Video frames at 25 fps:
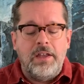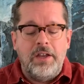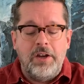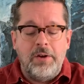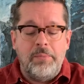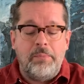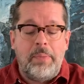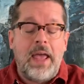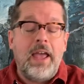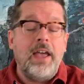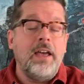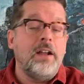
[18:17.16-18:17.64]

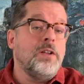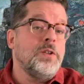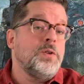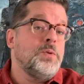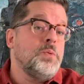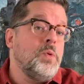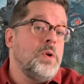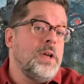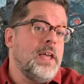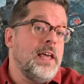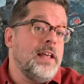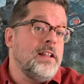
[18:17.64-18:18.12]
your panels
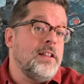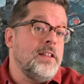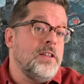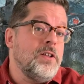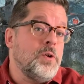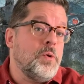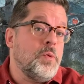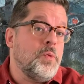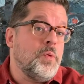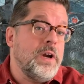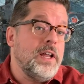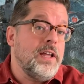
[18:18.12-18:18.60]
will get a
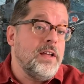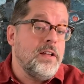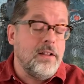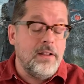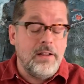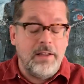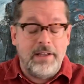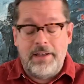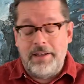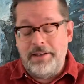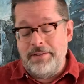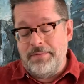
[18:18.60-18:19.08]
little
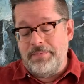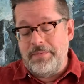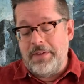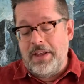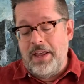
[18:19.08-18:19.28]
wrinkly